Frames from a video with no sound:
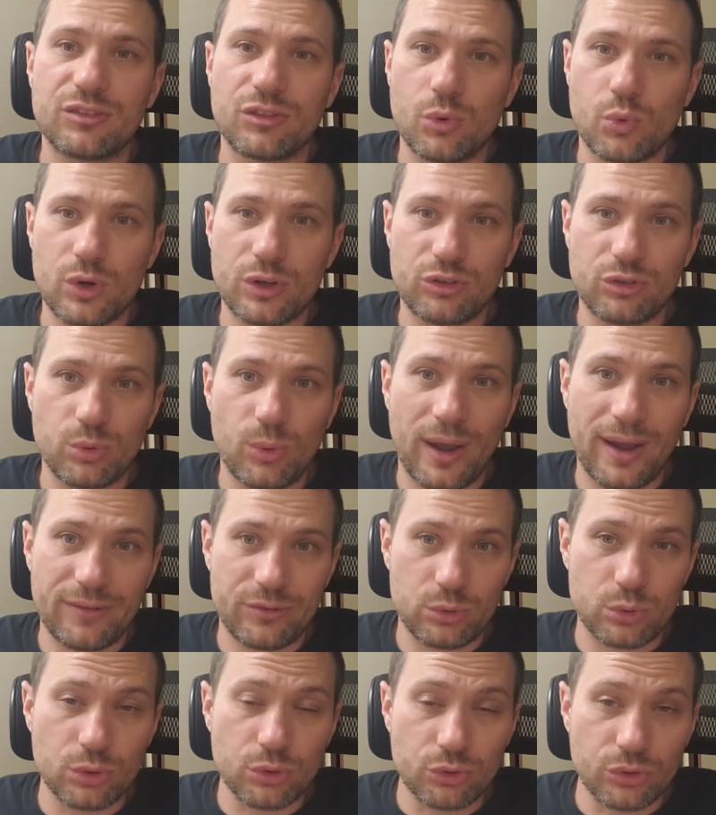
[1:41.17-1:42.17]
the ones who have
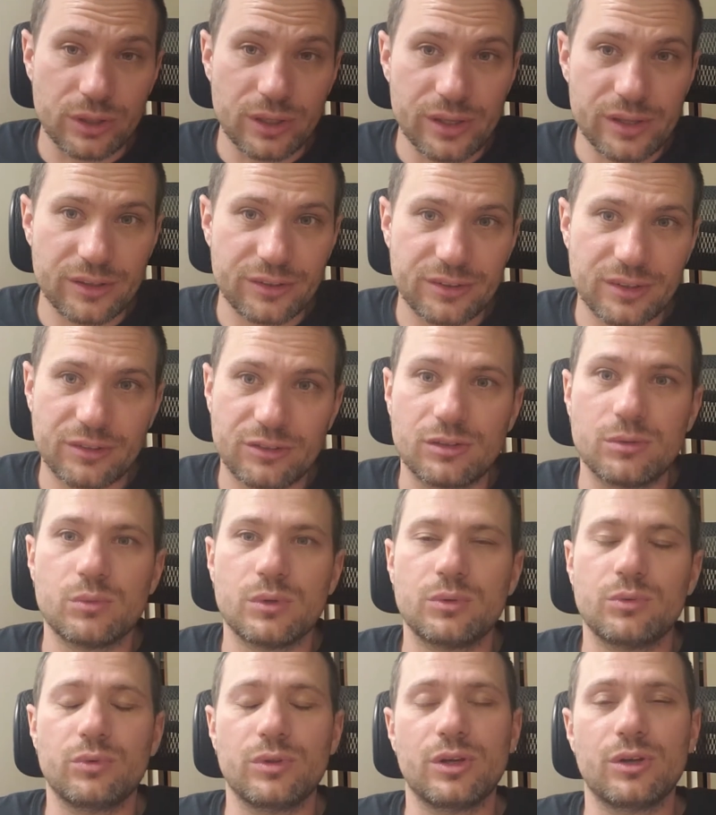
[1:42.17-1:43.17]
to agree to this system
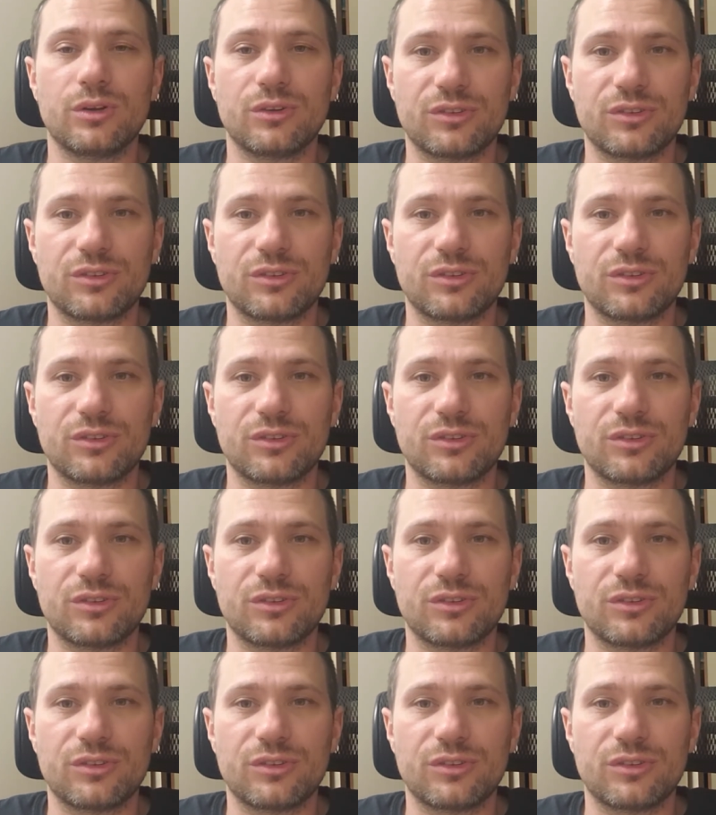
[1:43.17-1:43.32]
when they're